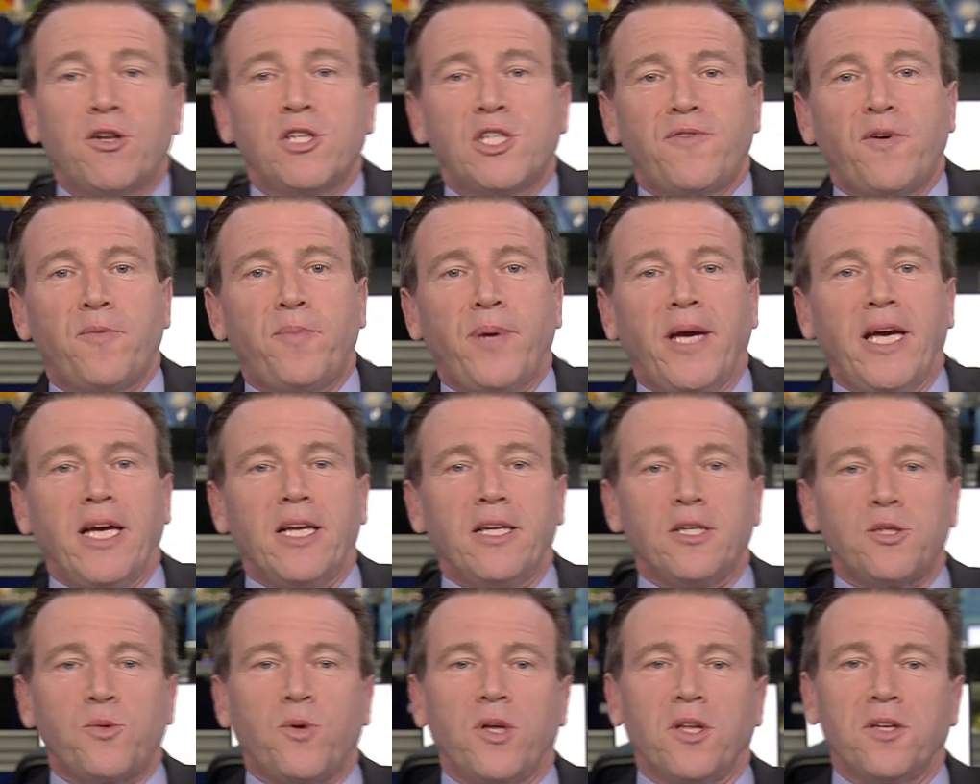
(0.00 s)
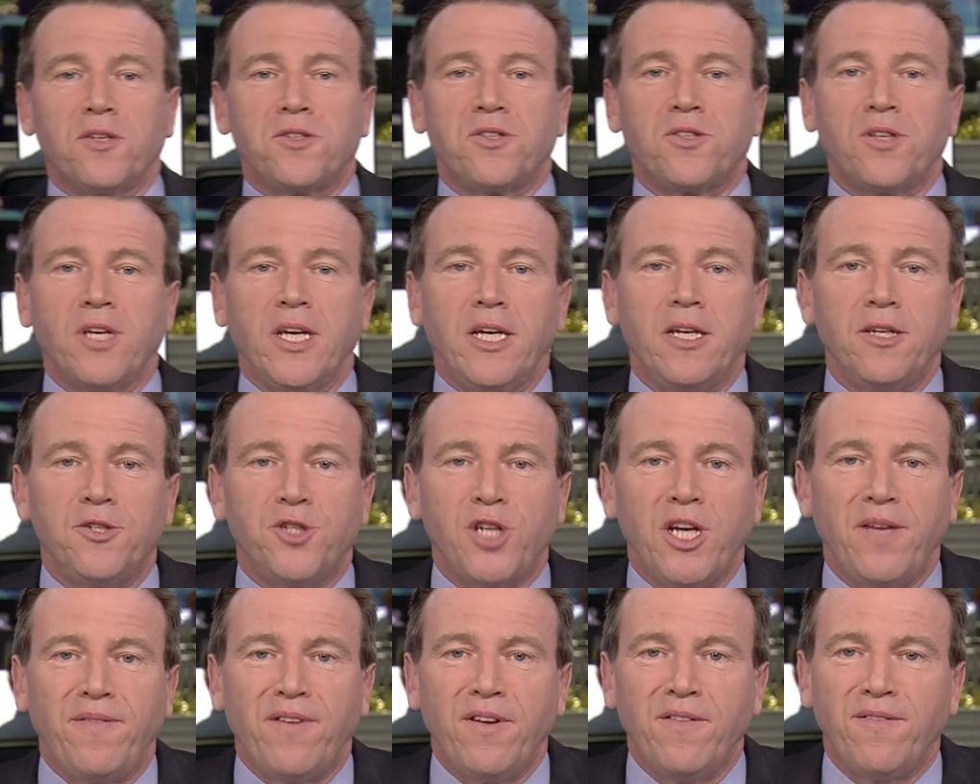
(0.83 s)
Christopher Peel is with us, the
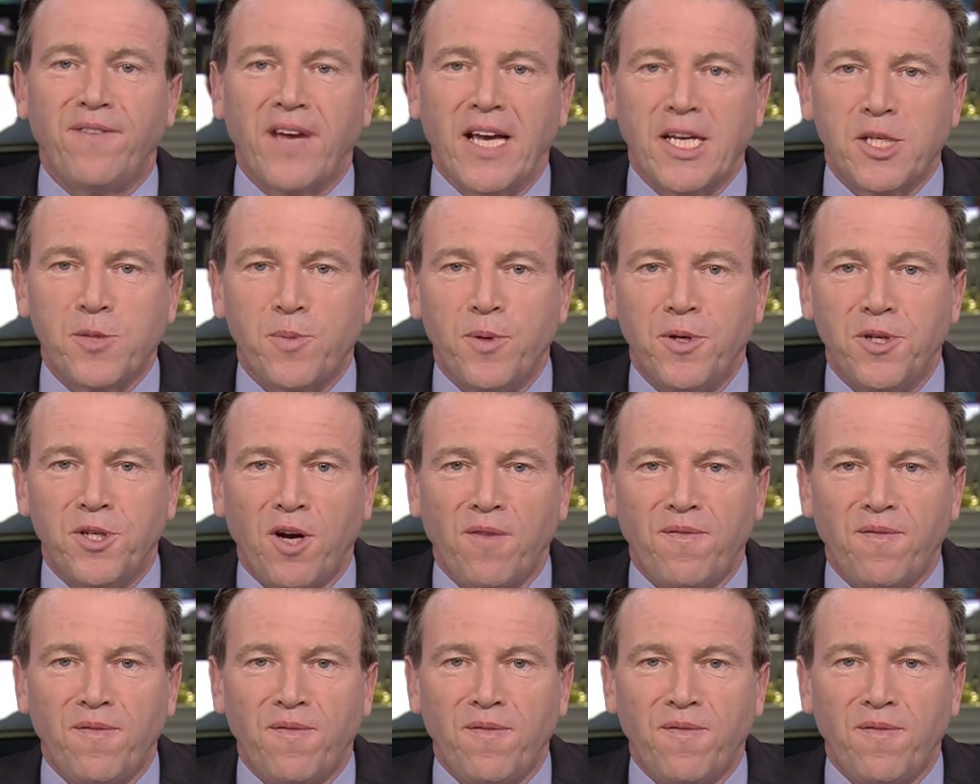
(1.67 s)
Chief Investment